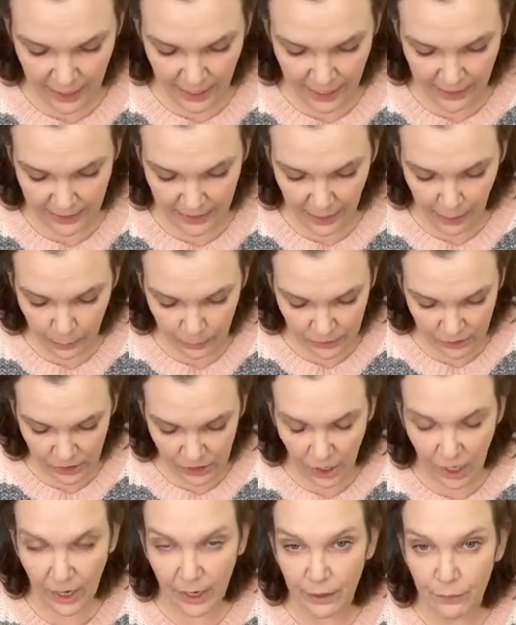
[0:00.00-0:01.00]
and the
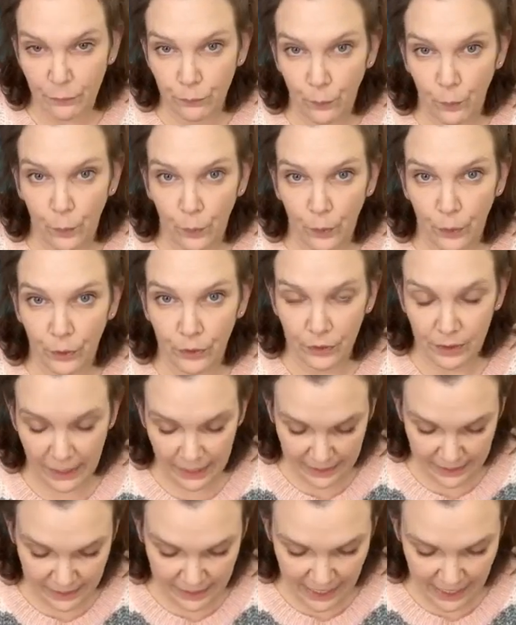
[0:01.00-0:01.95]
outside for, like,